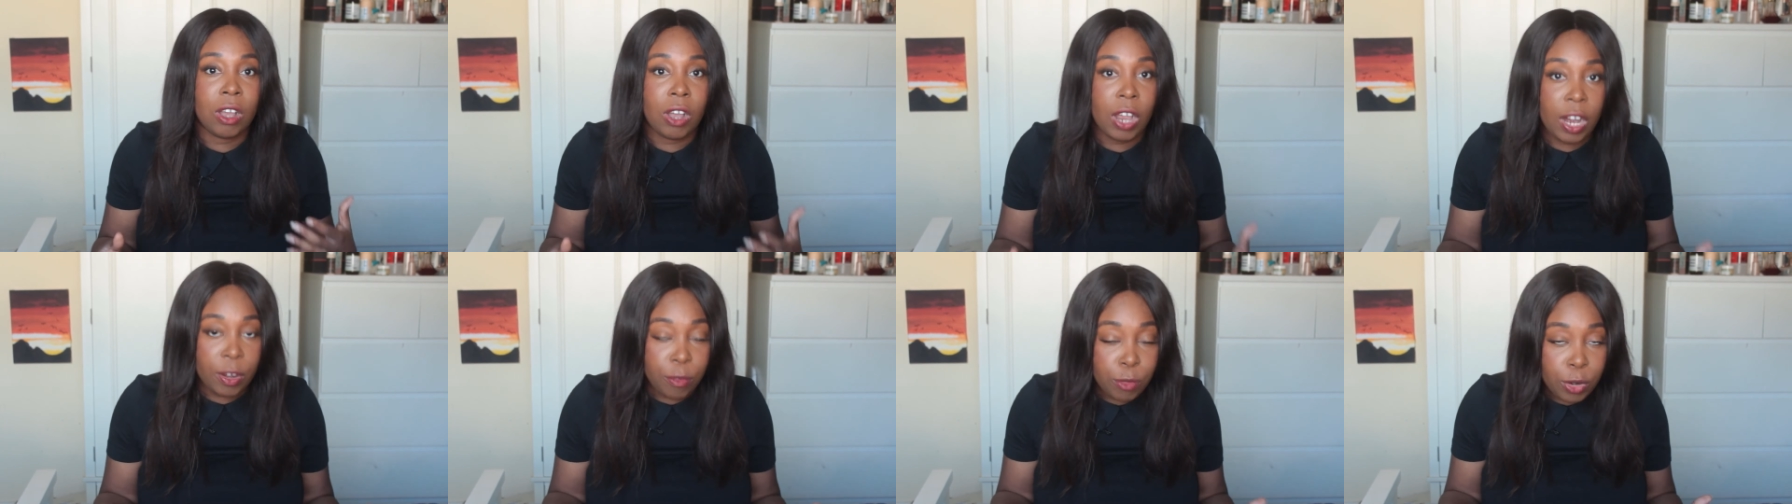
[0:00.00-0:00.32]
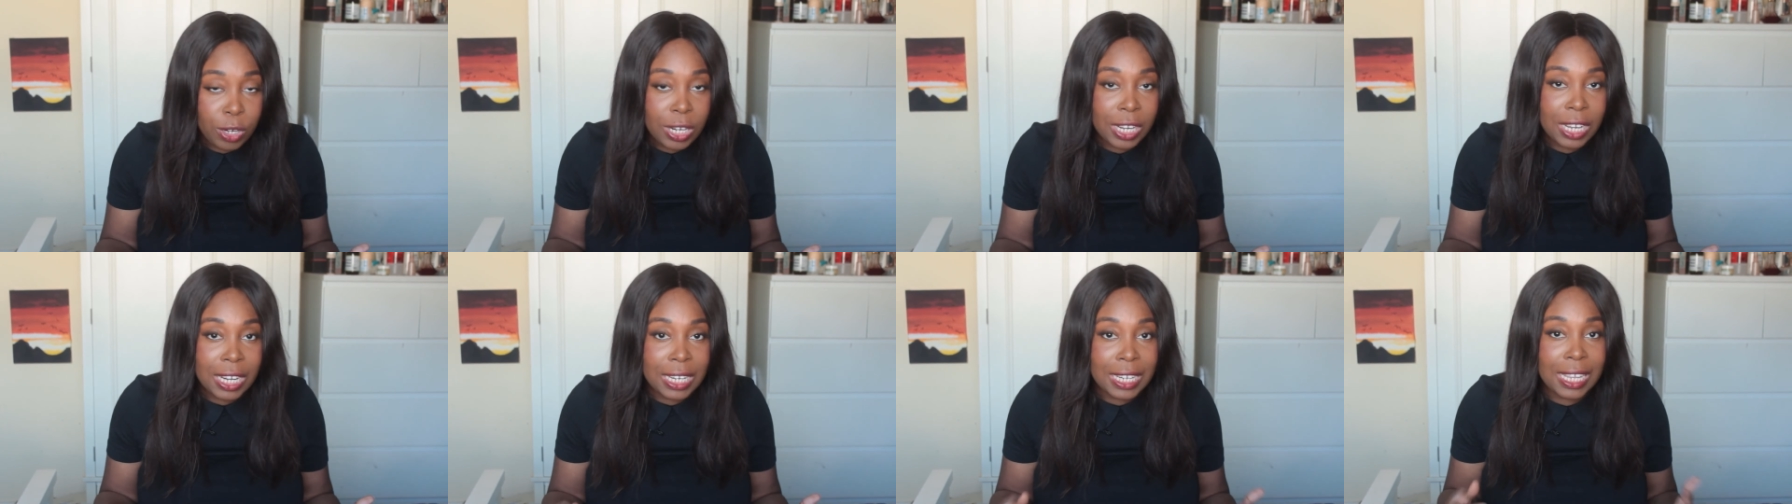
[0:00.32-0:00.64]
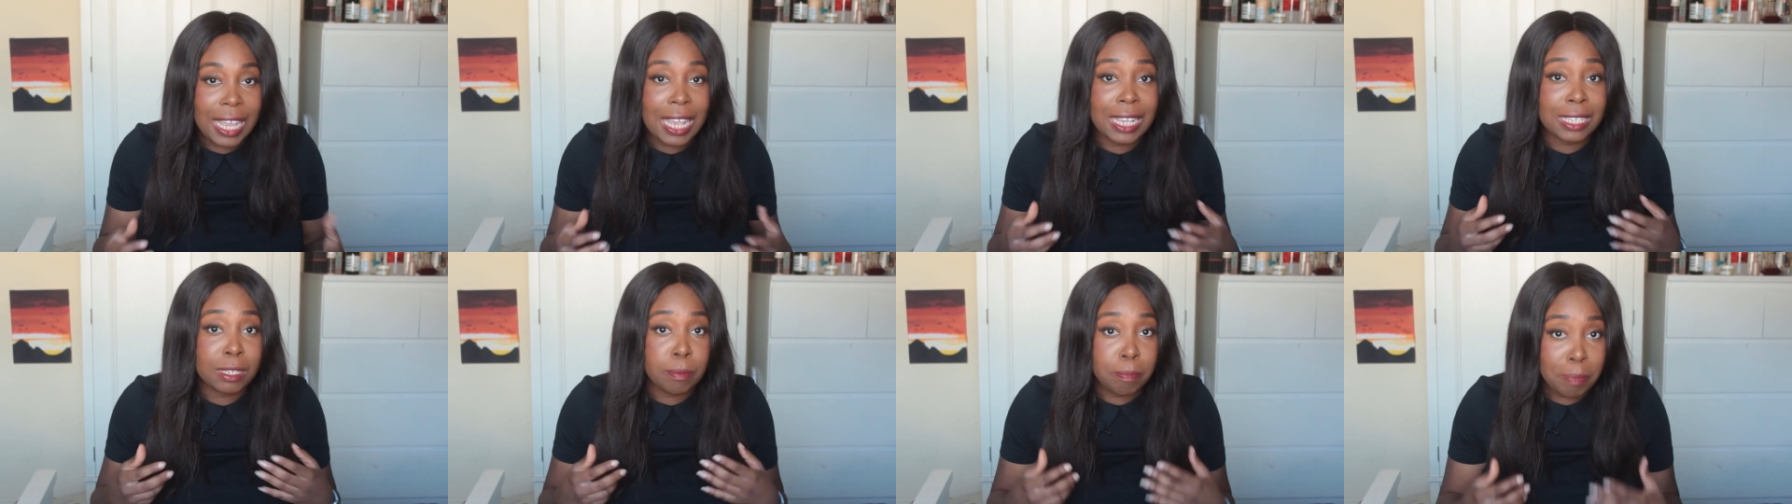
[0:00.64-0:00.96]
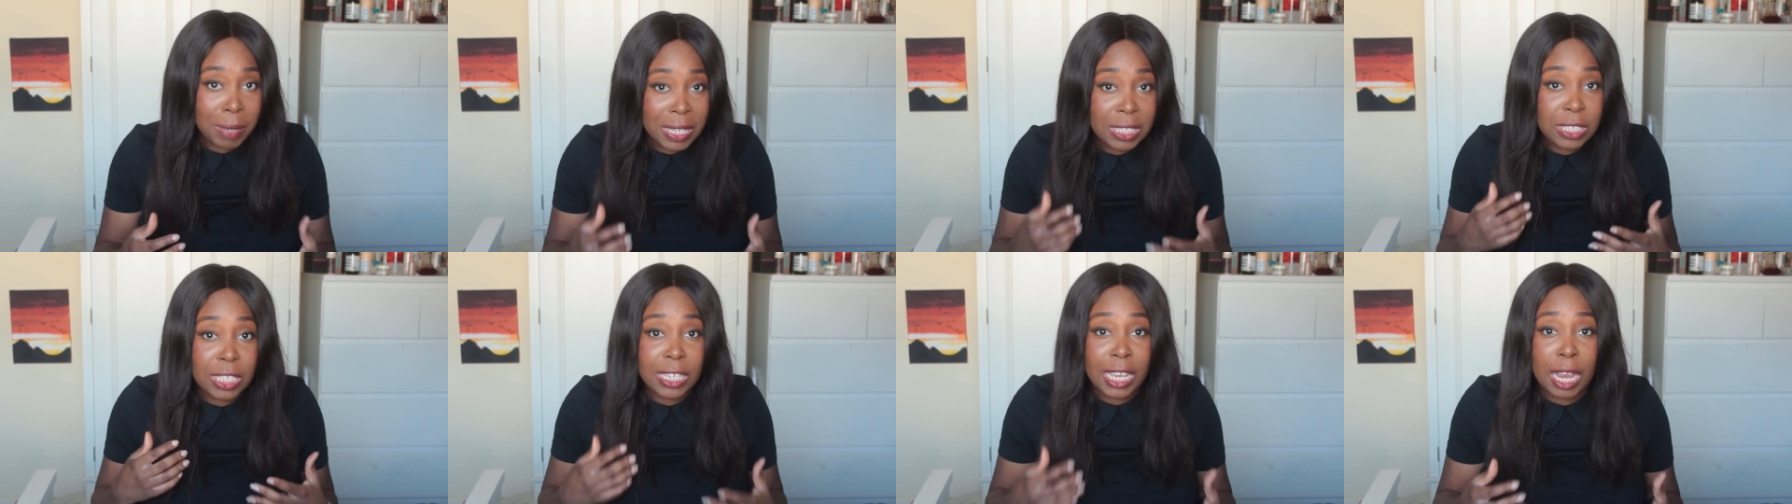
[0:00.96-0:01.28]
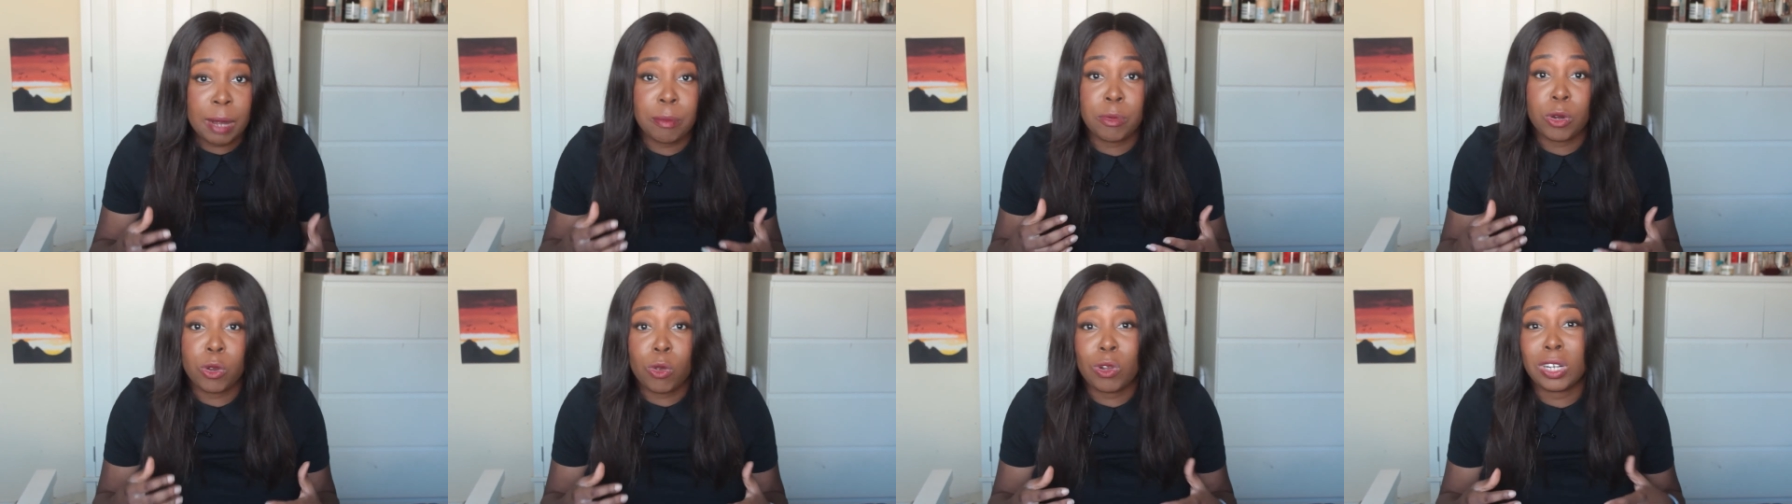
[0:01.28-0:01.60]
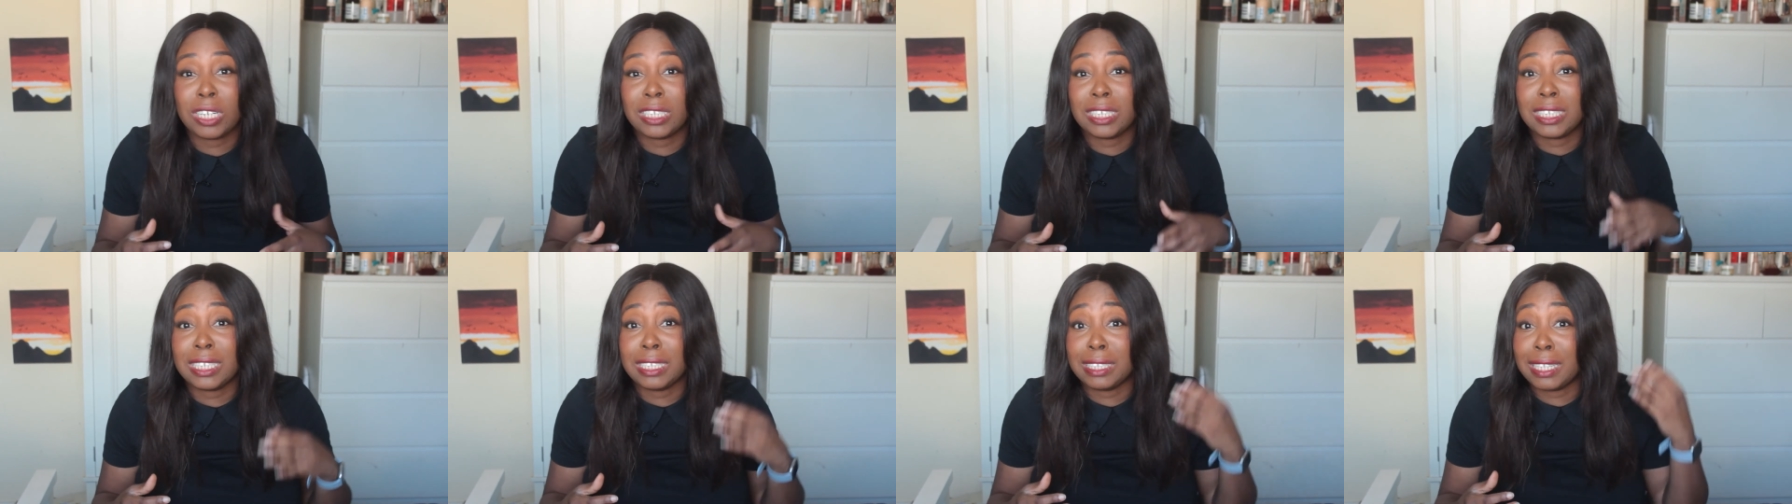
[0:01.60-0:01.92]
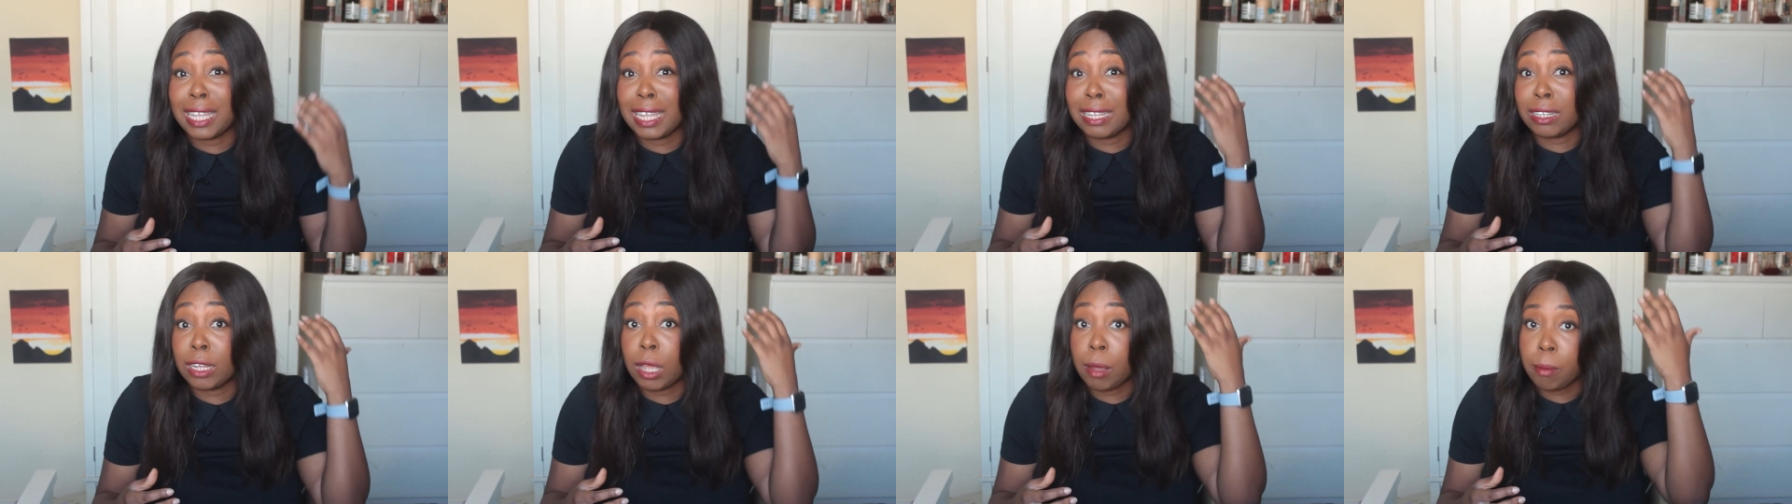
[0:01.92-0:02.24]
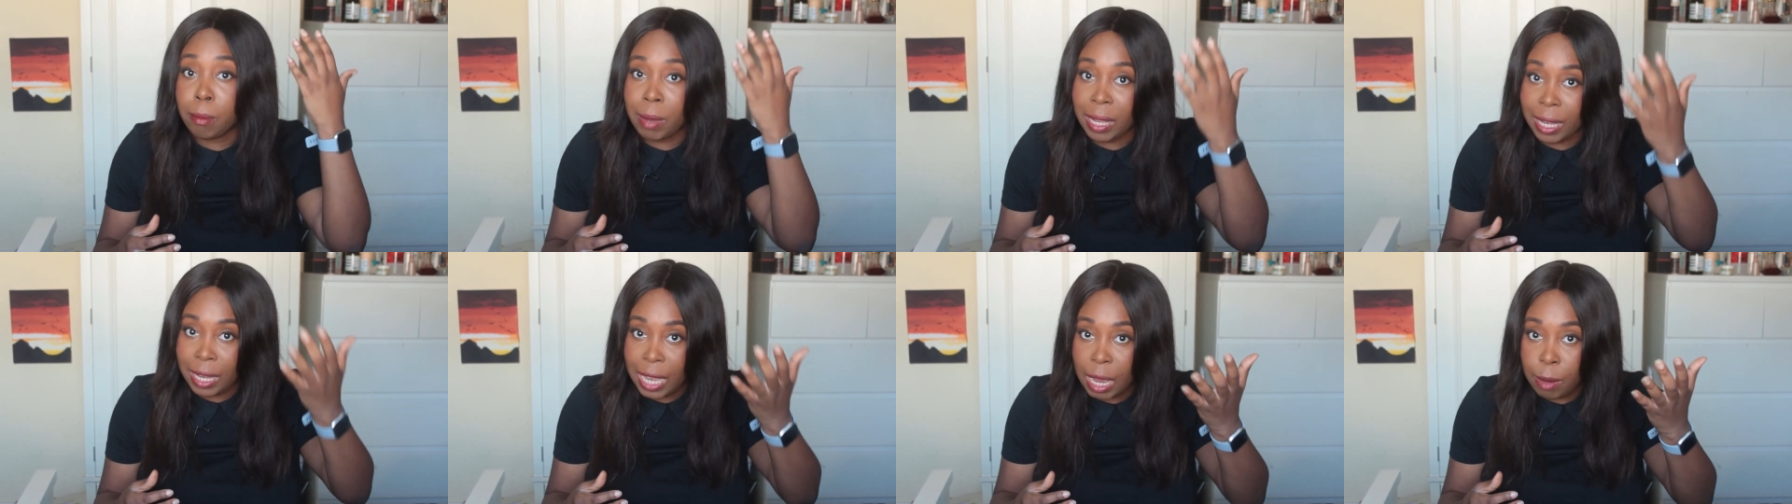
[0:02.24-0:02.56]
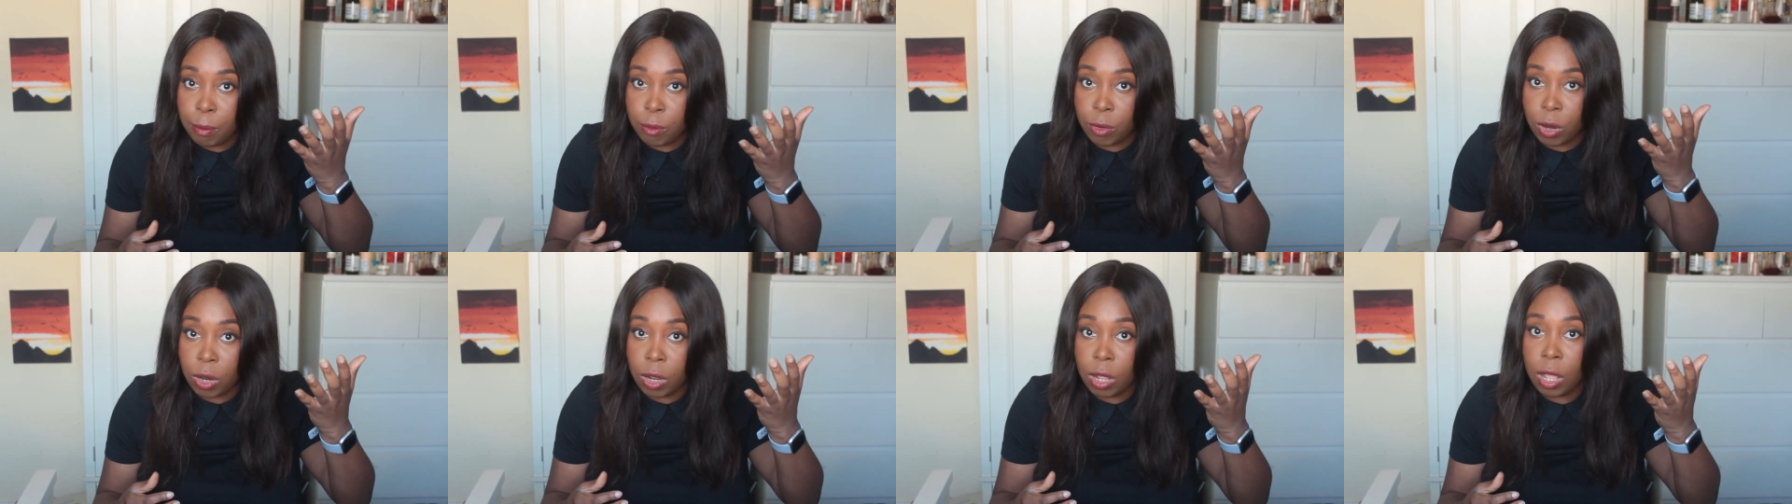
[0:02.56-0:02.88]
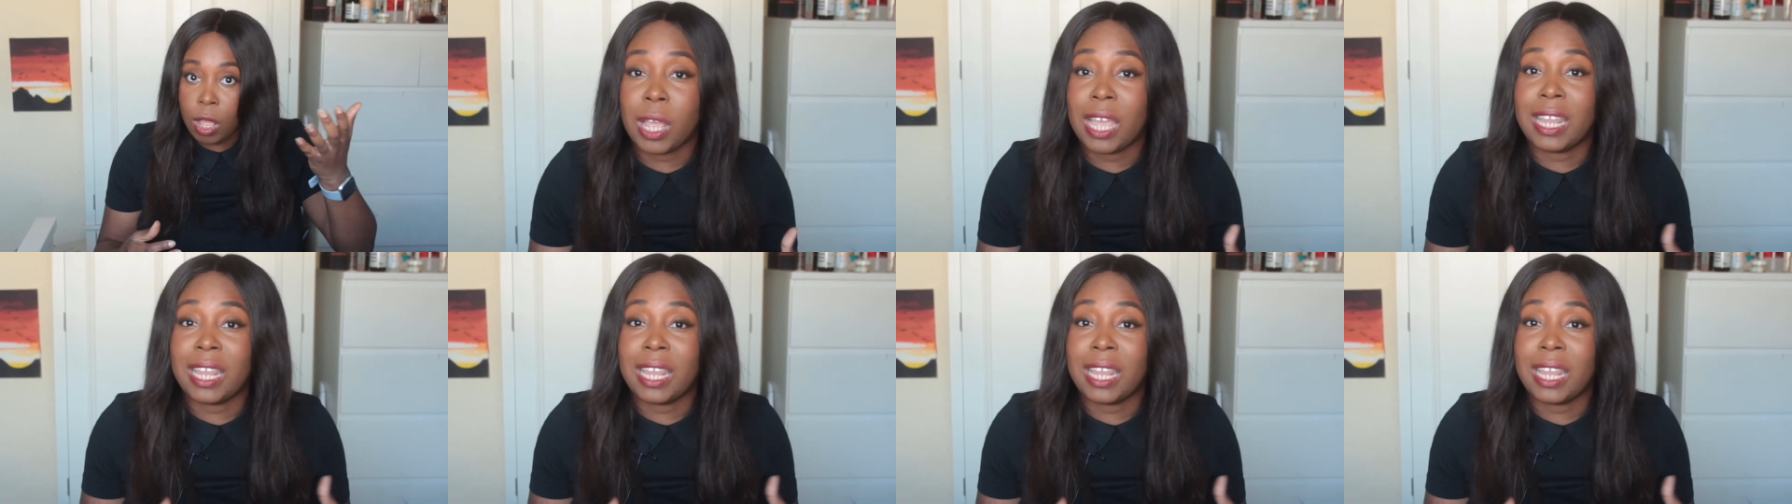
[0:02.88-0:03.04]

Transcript: ironically has better camera quality than my camera.